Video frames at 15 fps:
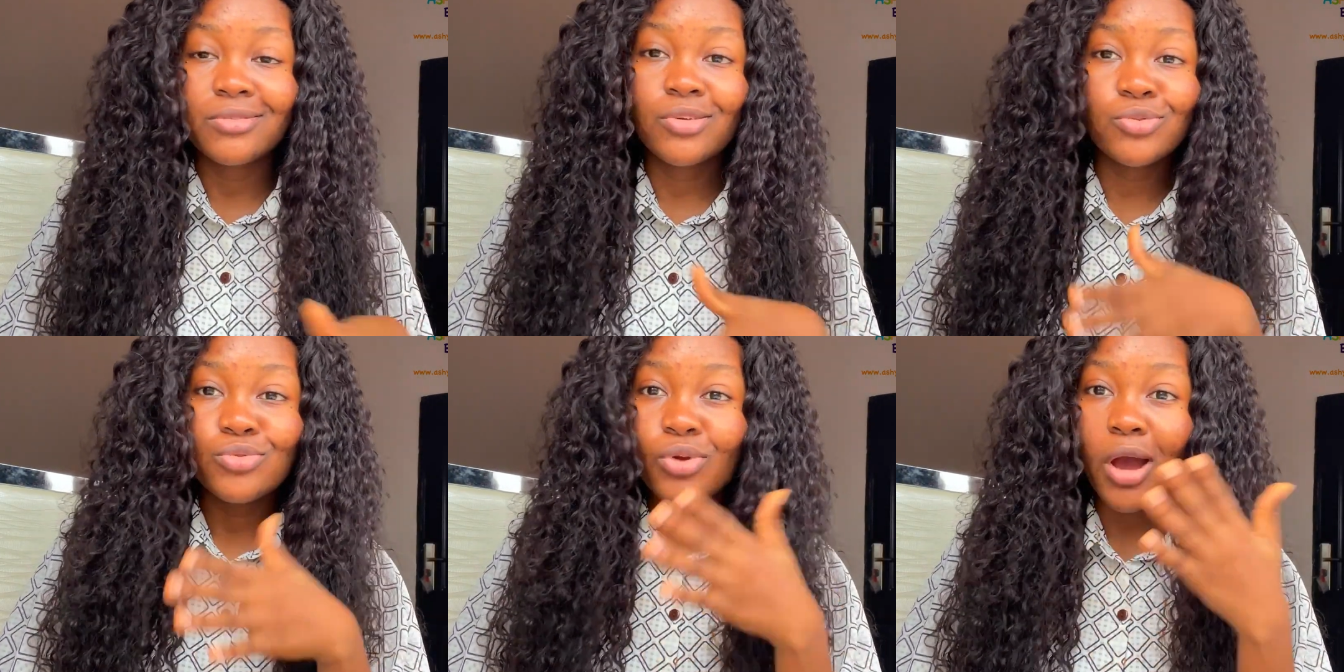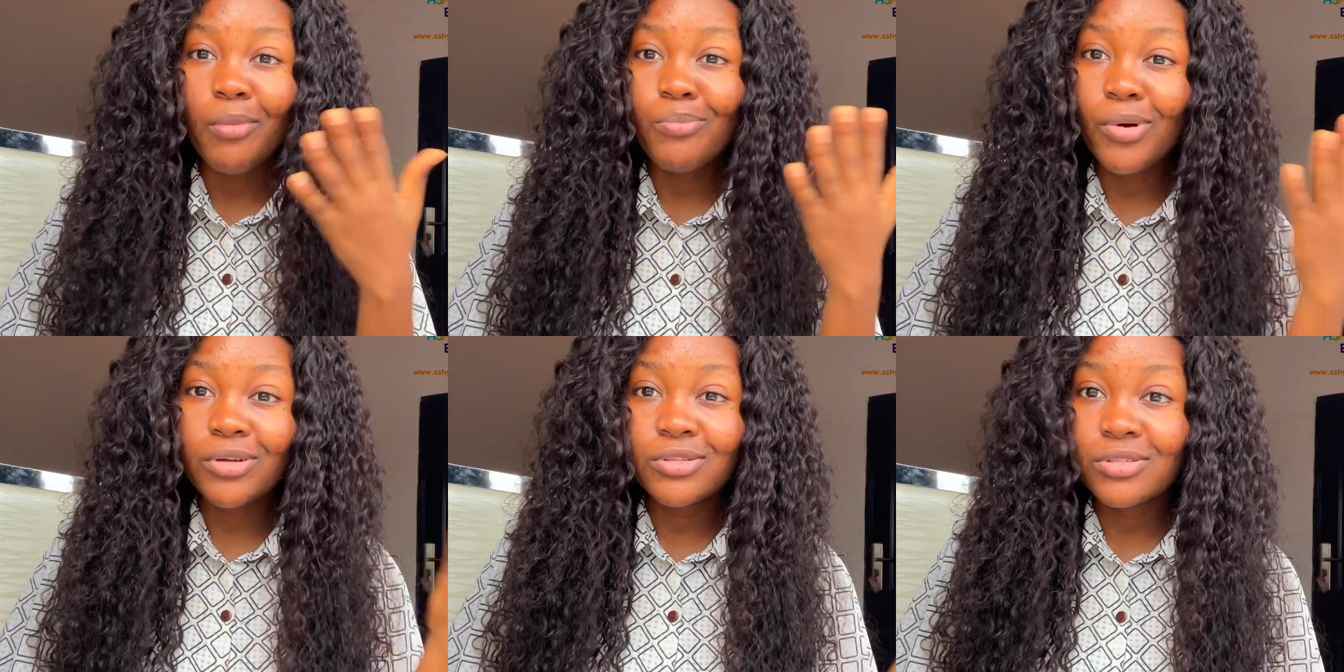You are
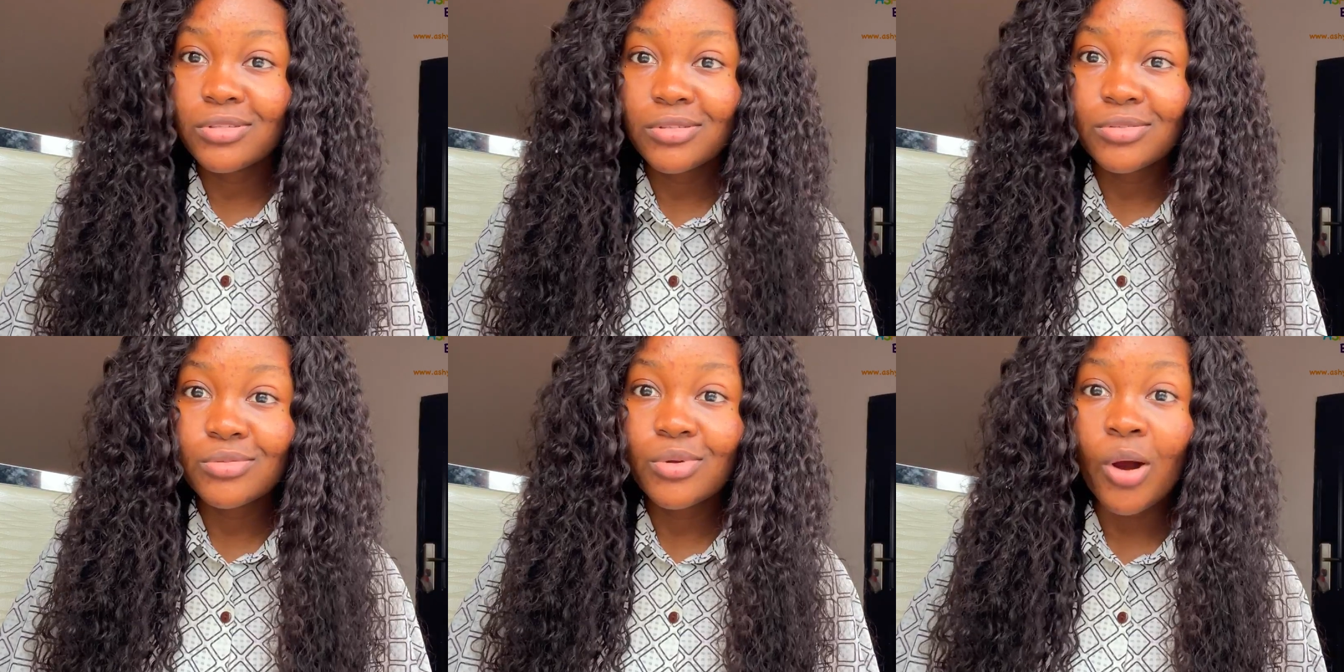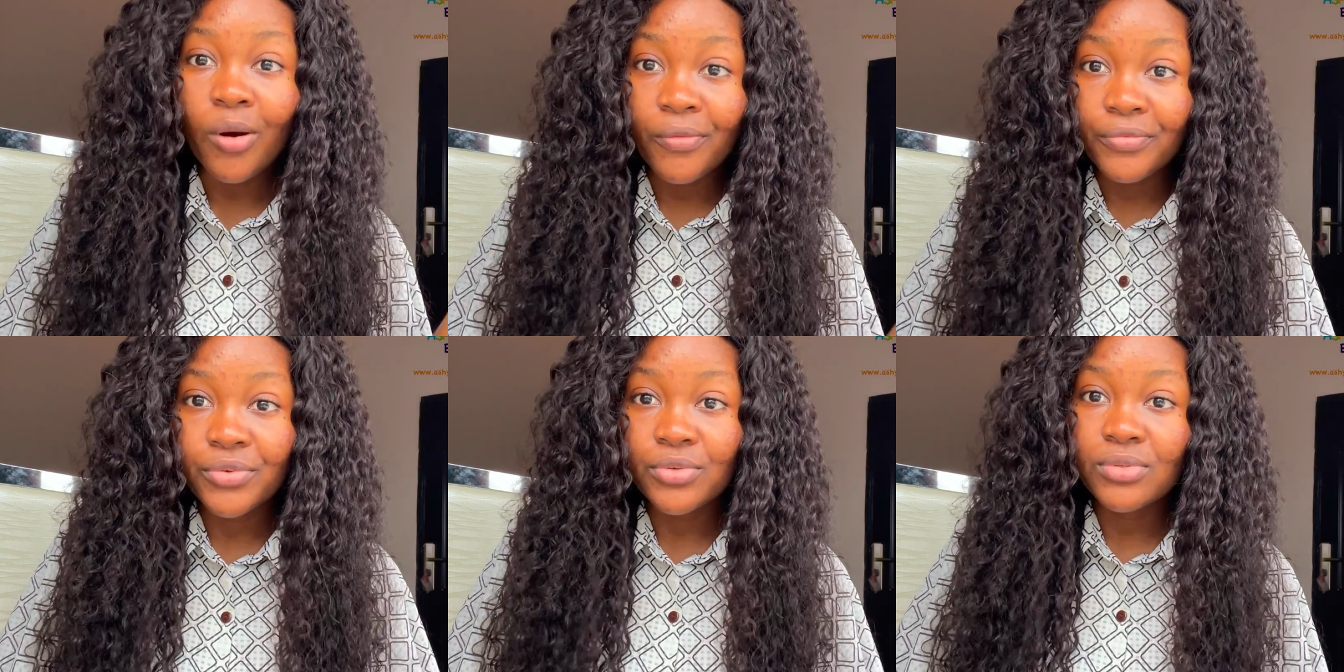both
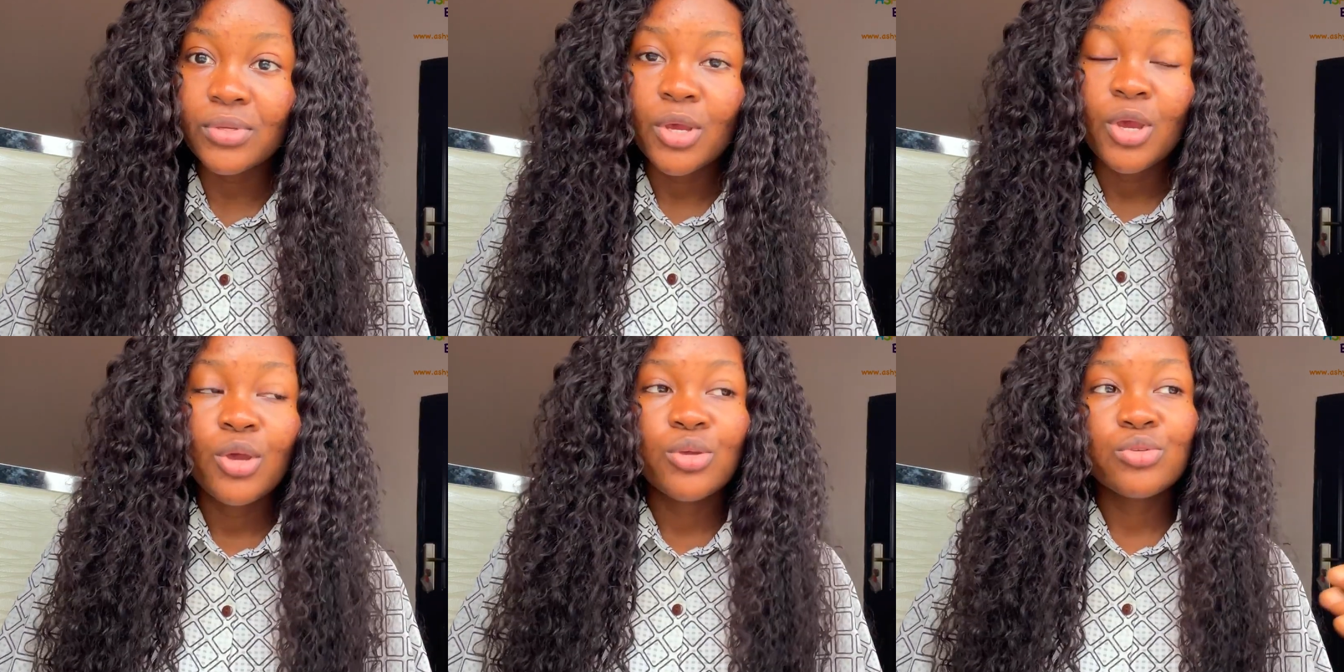confused.